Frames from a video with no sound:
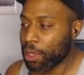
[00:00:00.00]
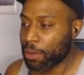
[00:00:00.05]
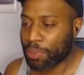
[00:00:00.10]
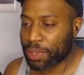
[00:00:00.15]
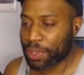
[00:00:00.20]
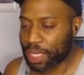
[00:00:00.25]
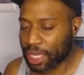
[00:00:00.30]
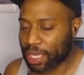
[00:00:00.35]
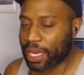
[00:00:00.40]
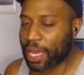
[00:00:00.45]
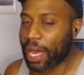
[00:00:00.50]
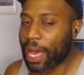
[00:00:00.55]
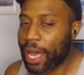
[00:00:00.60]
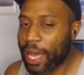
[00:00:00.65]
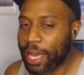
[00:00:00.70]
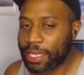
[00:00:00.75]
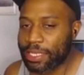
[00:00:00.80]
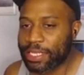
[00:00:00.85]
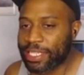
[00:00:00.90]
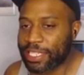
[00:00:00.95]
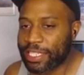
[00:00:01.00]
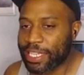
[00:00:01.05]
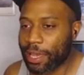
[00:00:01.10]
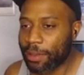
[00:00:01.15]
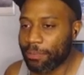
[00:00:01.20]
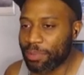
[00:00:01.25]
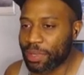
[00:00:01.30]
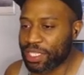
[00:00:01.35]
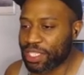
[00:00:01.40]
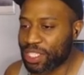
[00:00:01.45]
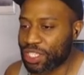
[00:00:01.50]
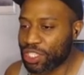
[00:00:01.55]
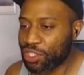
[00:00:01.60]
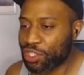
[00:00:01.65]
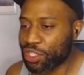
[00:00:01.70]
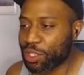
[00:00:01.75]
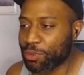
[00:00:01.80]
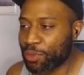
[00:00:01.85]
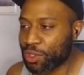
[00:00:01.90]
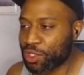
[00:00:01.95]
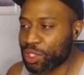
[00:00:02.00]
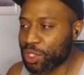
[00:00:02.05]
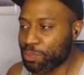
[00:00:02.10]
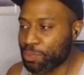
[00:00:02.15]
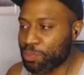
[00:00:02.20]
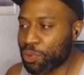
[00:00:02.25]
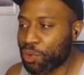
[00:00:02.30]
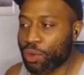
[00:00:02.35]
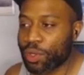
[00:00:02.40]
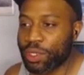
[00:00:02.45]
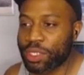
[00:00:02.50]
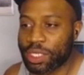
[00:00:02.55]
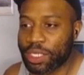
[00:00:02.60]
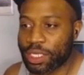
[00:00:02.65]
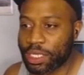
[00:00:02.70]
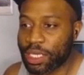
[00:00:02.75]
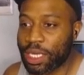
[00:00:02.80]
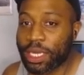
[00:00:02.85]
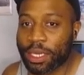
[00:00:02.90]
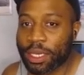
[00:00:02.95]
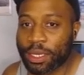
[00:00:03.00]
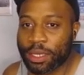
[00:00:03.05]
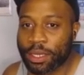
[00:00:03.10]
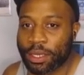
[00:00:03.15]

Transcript: But the concept is still the most important thing.